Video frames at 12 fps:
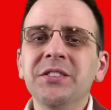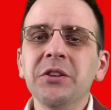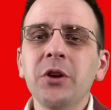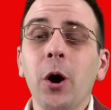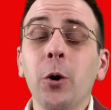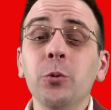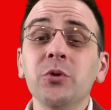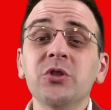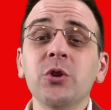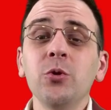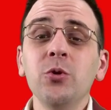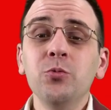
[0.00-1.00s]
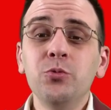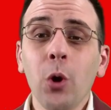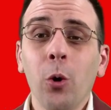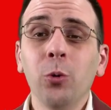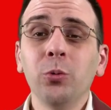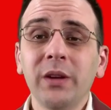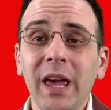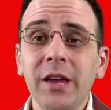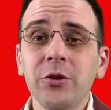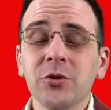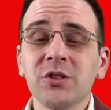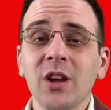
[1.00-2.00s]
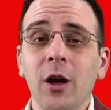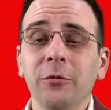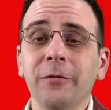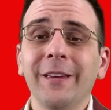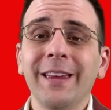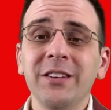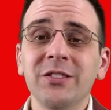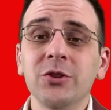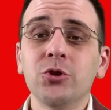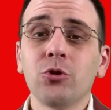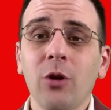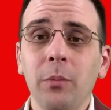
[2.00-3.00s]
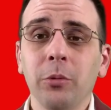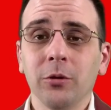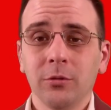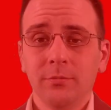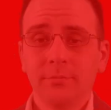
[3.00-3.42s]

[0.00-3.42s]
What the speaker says: know so you don't get yourself into trouble.